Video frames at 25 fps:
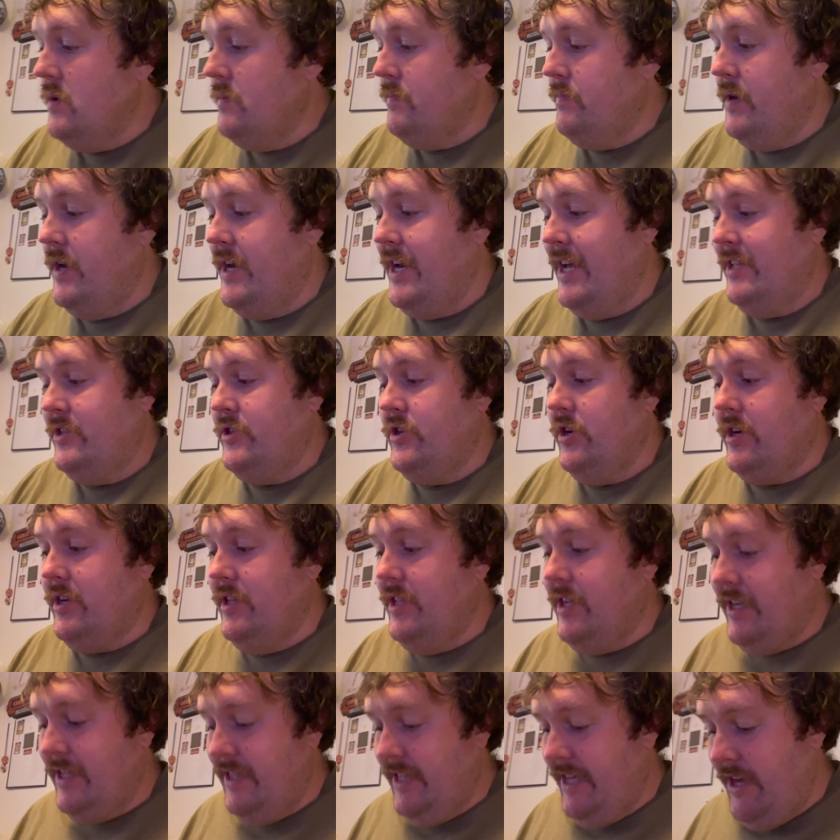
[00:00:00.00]
but I took a
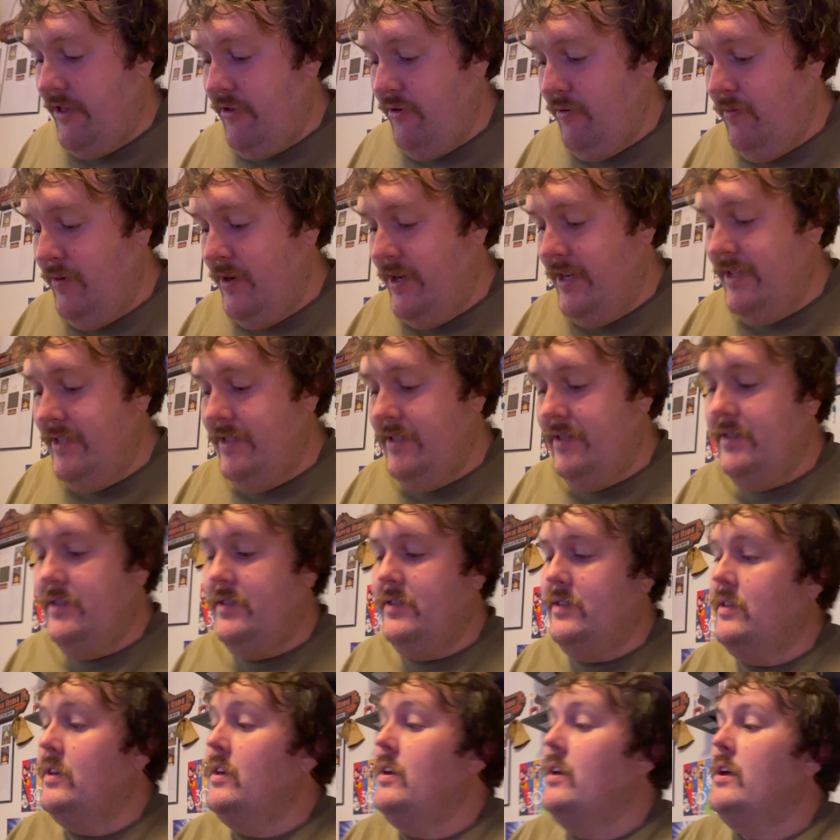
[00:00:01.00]
look at the other
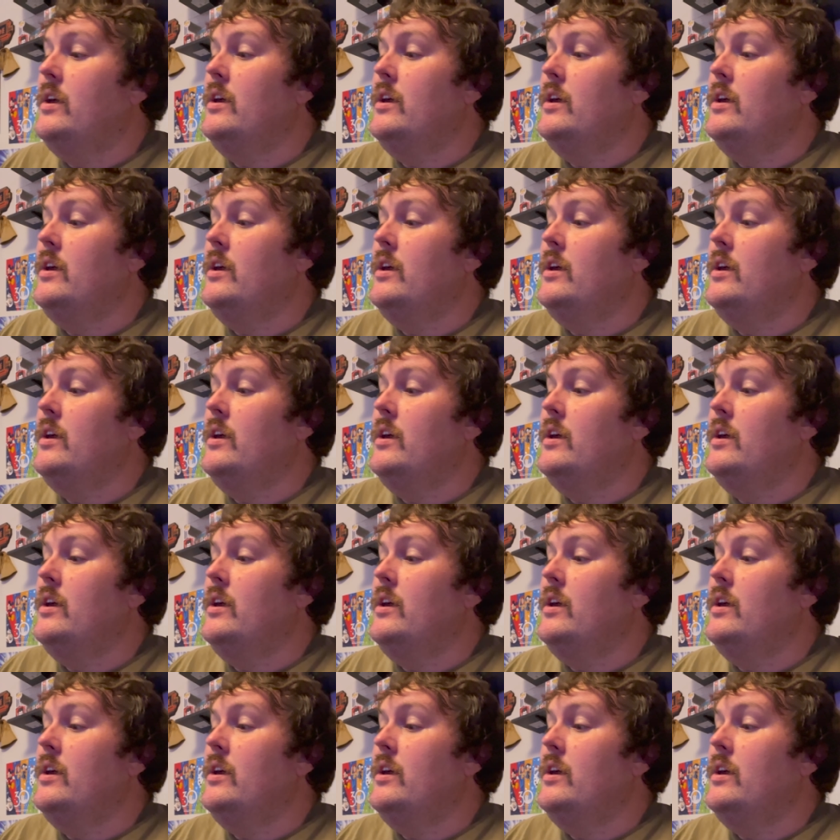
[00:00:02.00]
ones.